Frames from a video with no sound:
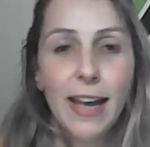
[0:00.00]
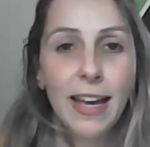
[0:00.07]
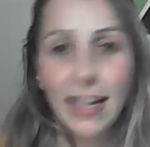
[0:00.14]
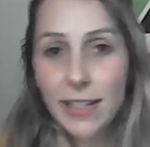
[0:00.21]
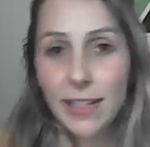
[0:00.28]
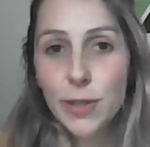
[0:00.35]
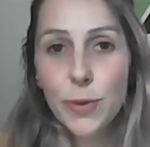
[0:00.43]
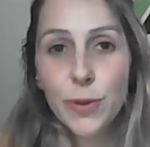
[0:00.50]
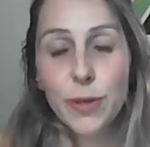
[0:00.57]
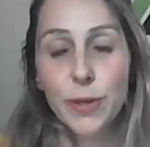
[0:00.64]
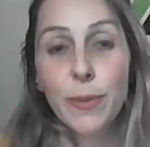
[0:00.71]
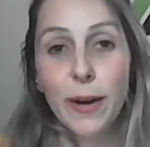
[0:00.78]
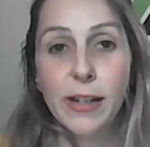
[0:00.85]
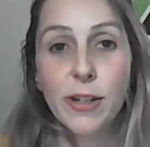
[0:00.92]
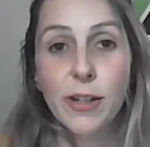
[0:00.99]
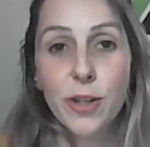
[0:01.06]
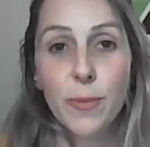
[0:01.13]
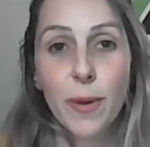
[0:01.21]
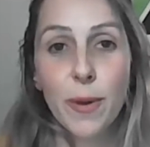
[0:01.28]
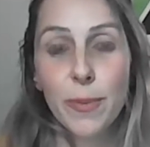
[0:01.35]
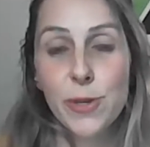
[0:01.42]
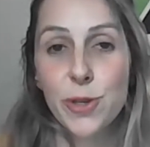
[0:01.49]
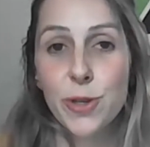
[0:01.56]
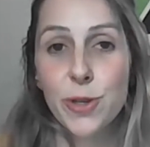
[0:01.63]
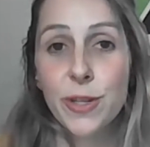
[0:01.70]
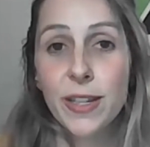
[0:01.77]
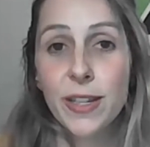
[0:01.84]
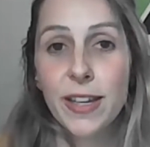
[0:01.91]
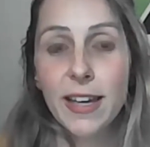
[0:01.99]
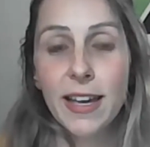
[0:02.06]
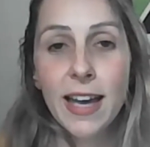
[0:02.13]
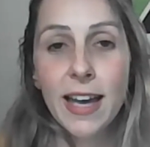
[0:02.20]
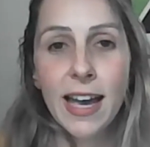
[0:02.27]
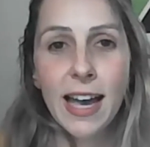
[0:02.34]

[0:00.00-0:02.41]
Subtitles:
into an apprenticeship opportunity.